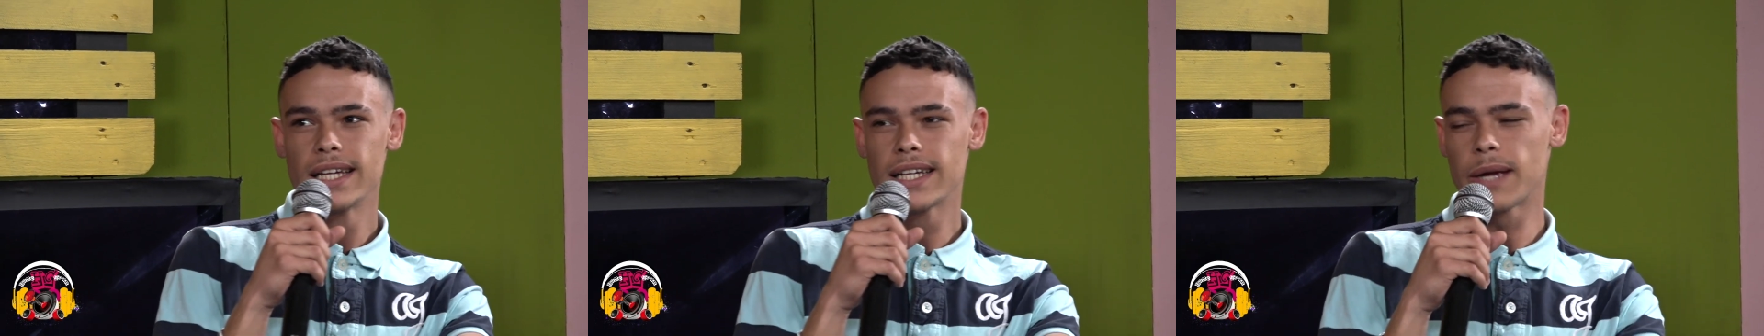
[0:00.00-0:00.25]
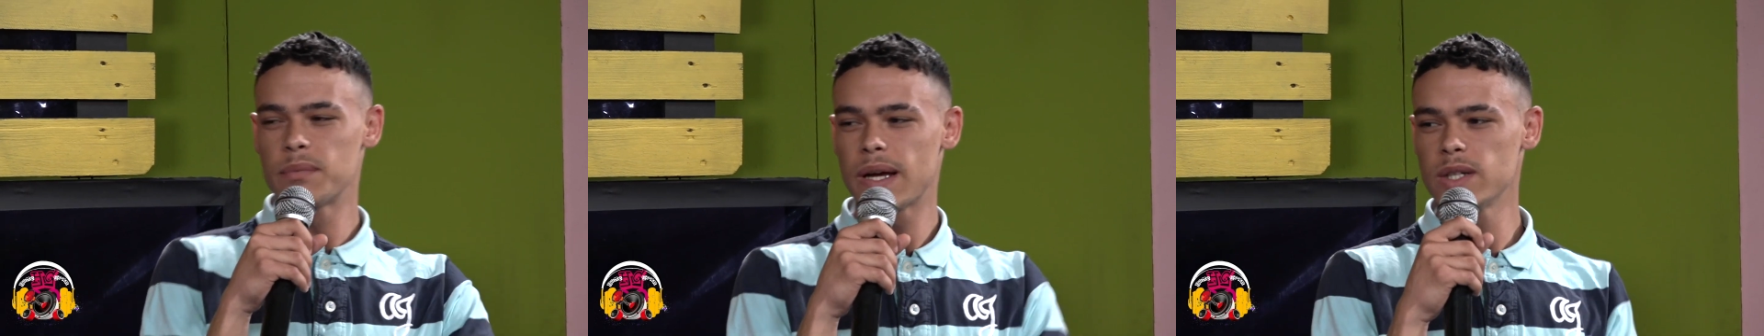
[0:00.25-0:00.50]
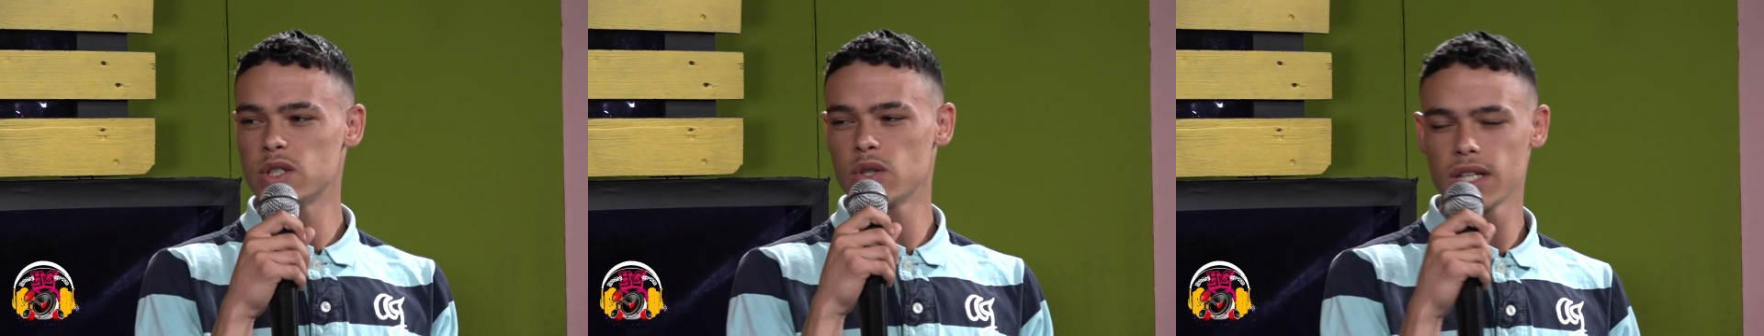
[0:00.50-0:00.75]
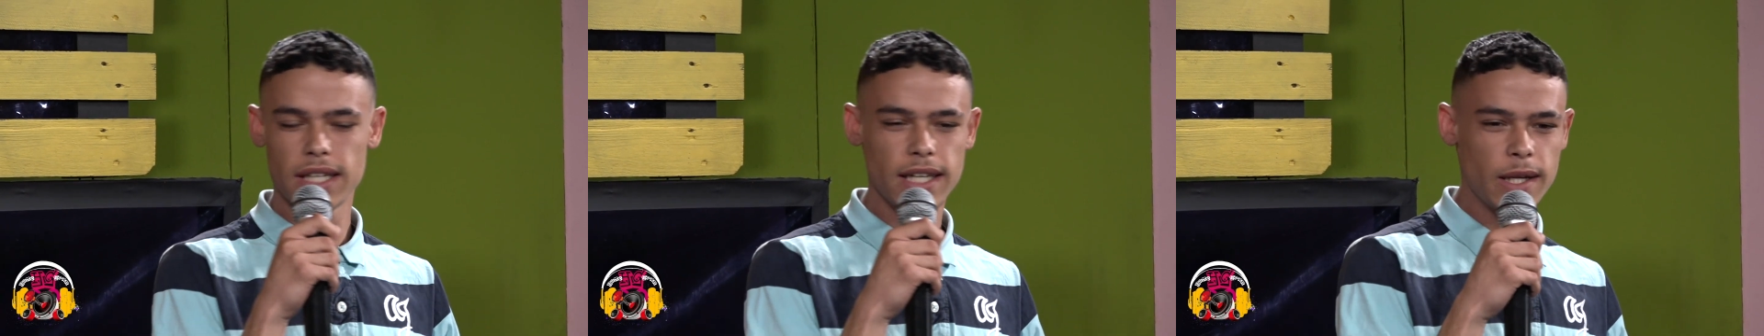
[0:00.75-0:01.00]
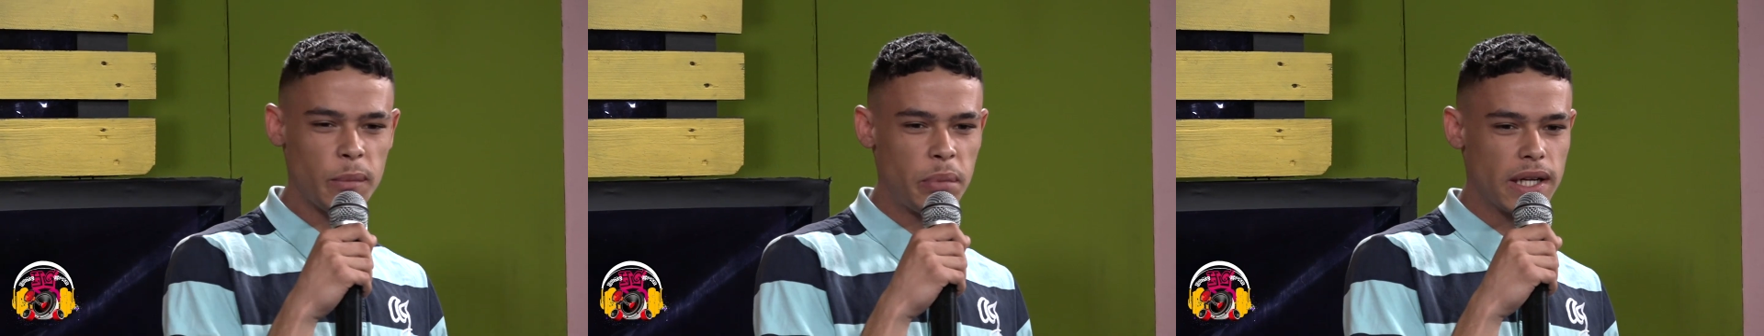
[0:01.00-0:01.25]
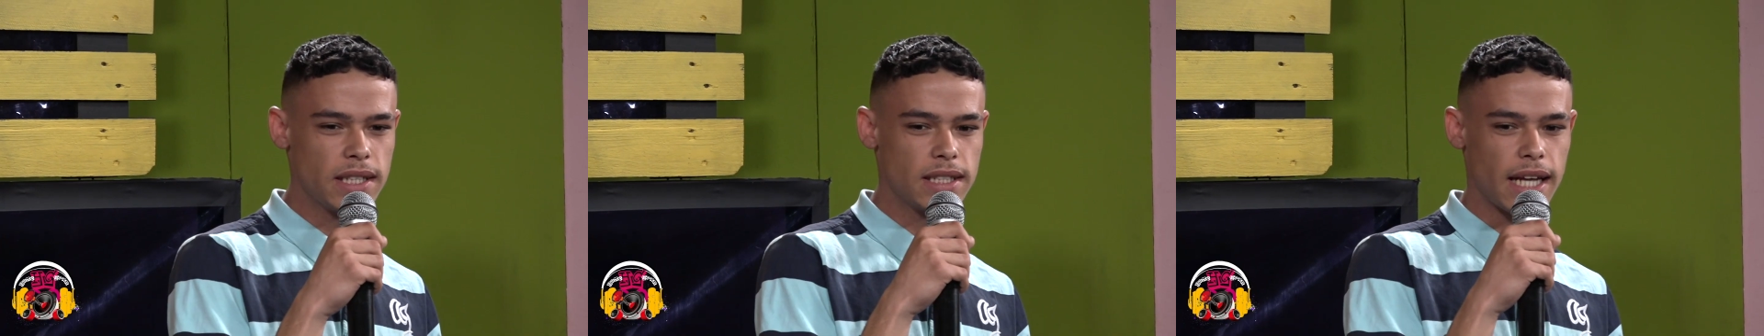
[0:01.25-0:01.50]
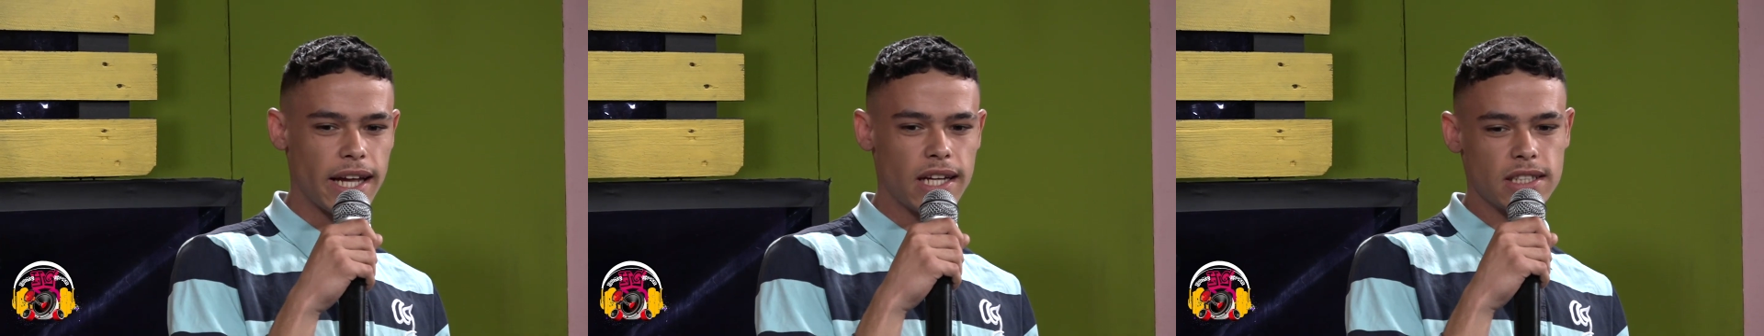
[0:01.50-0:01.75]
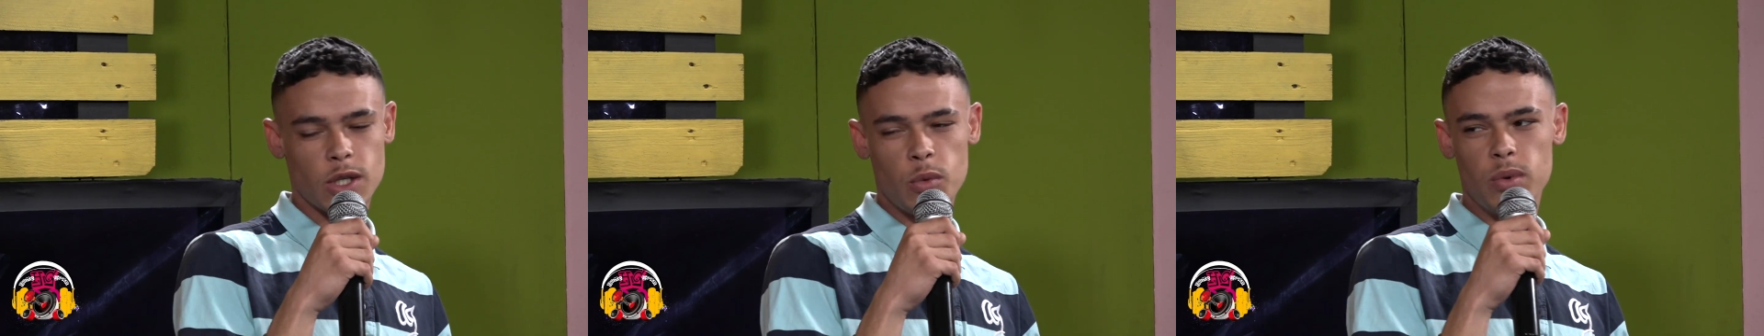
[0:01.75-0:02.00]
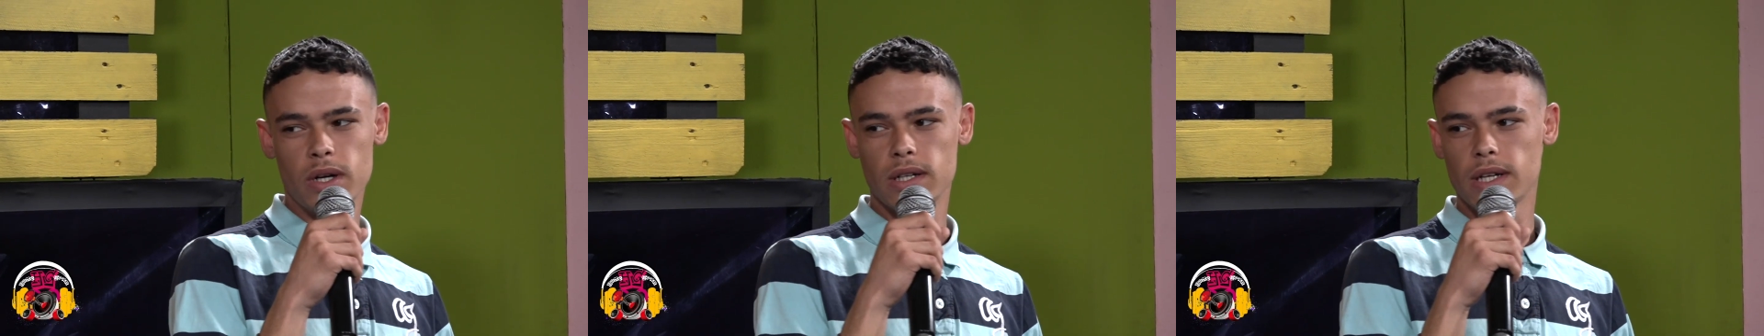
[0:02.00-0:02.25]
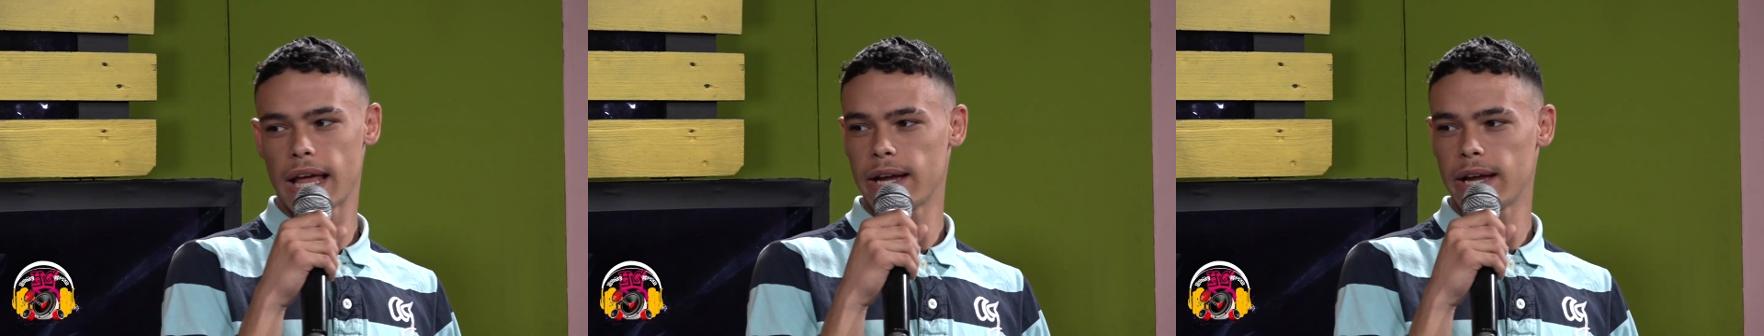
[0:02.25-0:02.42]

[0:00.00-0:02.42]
Cape Town is not really a place like Joburg